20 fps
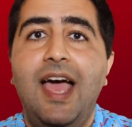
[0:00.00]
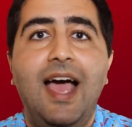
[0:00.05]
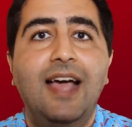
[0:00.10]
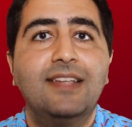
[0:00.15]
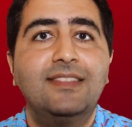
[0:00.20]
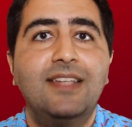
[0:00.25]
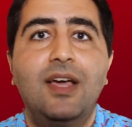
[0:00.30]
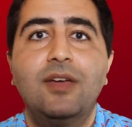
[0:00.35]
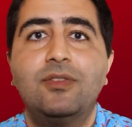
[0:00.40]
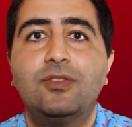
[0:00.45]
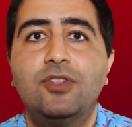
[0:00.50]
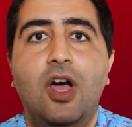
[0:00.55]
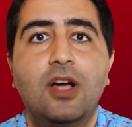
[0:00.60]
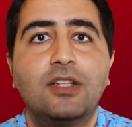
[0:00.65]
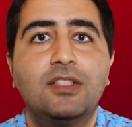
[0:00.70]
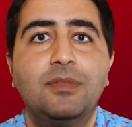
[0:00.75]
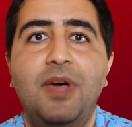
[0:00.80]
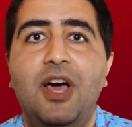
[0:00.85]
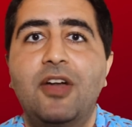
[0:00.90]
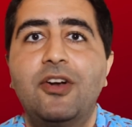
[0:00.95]
As I
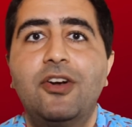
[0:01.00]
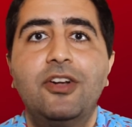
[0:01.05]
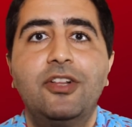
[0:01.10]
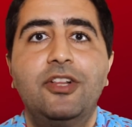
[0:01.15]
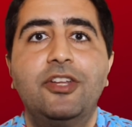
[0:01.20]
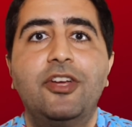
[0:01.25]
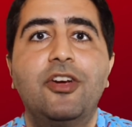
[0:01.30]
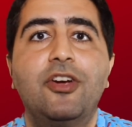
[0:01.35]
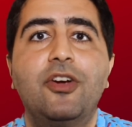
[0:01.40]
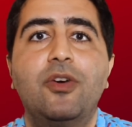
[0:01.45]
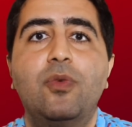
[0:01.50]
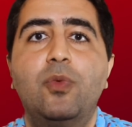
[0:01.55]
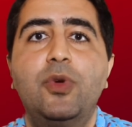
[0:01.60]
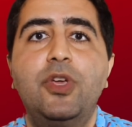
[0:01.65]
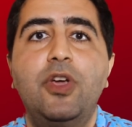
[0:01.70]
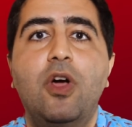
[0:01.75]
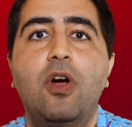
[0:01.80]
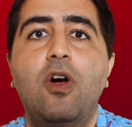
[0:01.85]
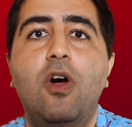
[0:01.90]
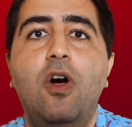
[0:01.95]
talked about earlier,
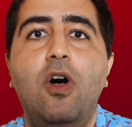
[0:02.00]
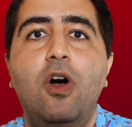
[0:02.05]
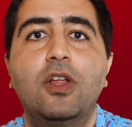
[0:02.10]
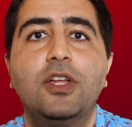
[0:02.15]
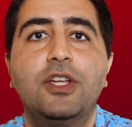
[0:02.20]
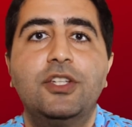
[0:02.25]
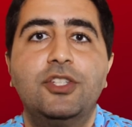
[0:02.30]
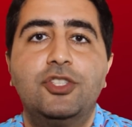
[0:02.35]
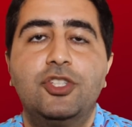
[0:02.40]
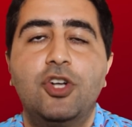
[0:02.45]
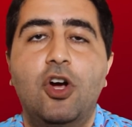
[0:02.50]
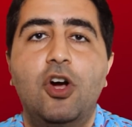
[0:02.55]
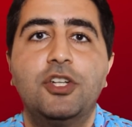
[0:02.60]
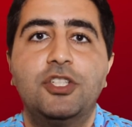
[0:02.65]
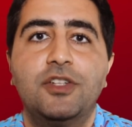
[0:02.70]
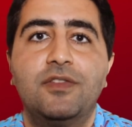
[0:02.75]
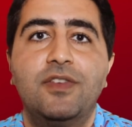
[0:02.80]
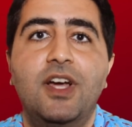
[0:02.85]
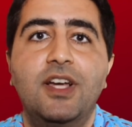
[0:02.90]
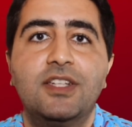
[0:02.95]
we are all in
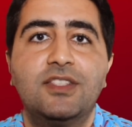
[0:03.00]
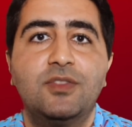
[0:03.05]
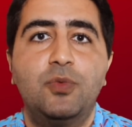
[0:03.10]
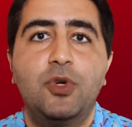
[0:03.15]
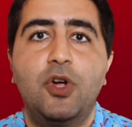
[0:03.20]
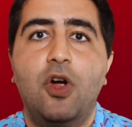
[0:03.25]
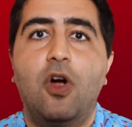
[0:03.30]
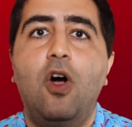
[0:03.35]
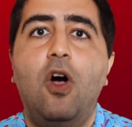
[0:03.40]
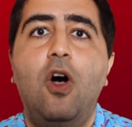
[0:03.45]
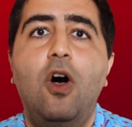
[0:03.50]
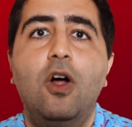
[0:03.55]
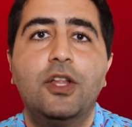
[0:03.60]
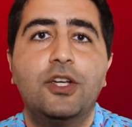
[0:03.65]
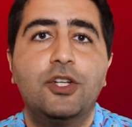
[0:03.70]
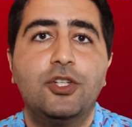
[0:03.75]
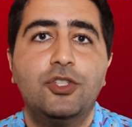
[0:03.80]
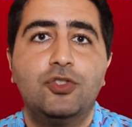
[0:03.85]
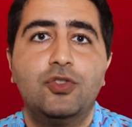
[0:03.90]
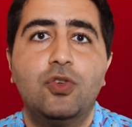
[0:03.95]
charge of us. We are
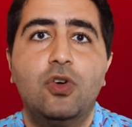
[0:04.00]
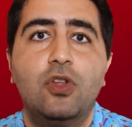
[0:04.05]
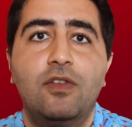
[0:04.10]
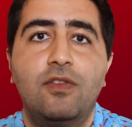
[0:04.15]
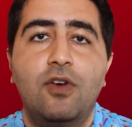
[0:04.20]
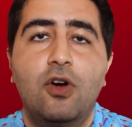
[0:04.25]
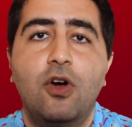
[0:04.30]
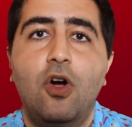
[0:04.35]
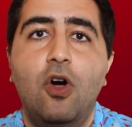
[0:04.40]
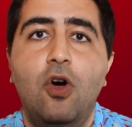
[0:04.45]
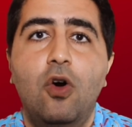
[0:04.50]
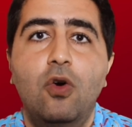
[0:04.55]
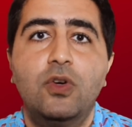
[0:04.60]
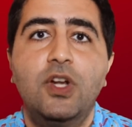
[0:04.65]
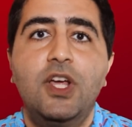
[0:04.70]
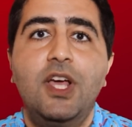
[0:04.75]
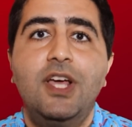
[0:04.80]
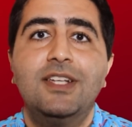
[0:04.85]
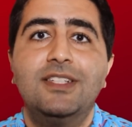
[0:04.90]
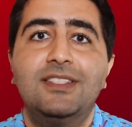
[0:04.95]
all in control of our
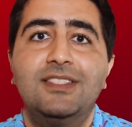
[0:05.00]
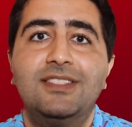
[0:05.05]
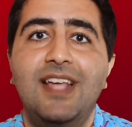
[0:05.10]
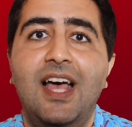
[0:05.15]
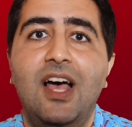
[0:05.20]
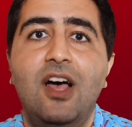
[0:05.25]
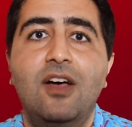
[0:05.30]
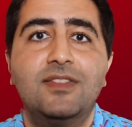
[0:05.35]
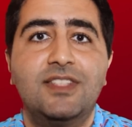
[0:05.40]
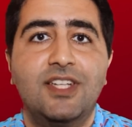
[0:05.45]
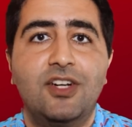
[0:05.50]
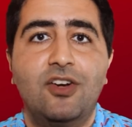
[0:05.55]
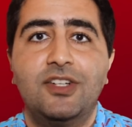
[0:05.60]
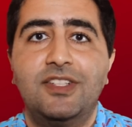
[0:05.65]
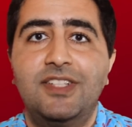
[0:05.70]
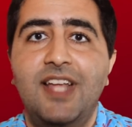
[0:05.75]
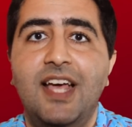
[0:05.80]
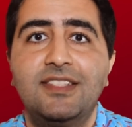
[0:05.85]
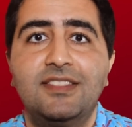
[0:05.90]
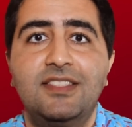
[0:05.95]
own selves and
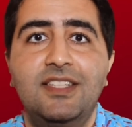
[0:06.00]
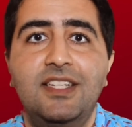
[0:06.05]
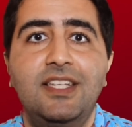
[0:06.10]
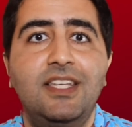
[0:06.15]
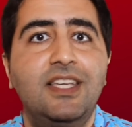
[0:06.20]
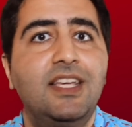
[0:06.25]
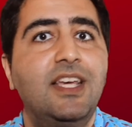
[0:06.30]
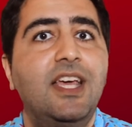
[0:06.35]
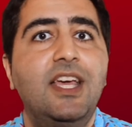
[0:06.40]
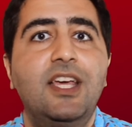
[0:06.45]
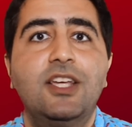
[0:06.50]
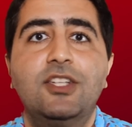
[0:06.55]
our destiny.